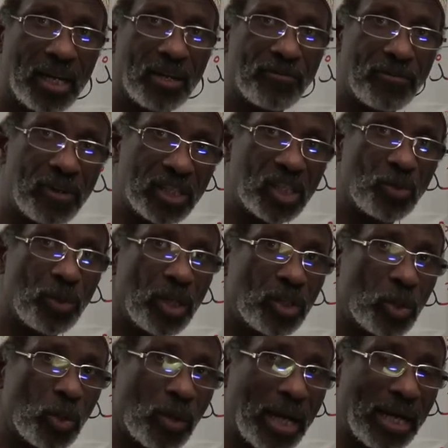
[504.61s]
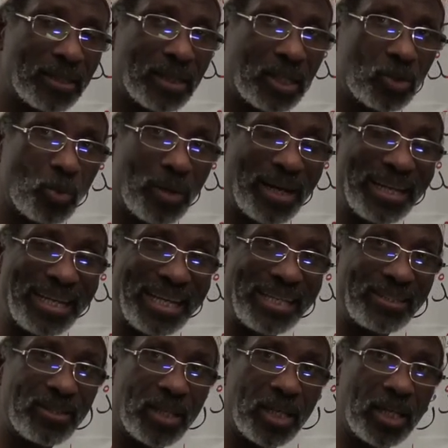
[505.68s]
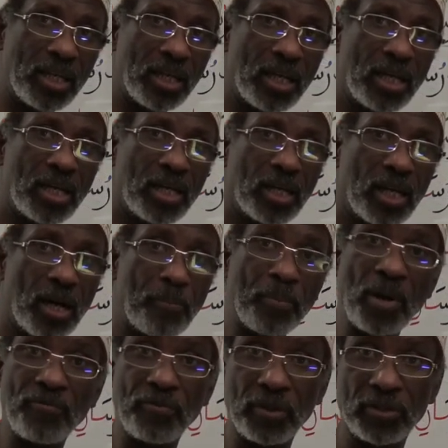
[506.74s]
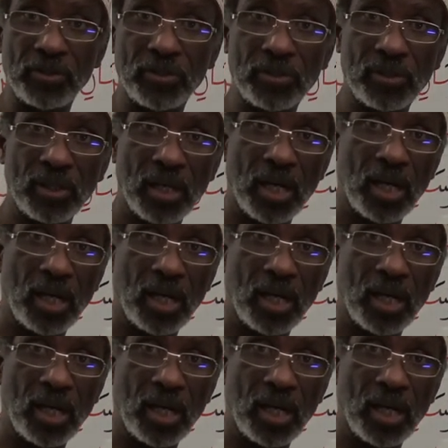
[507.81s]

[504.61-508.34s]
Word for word: The first thing we need to look at as well is the prefix.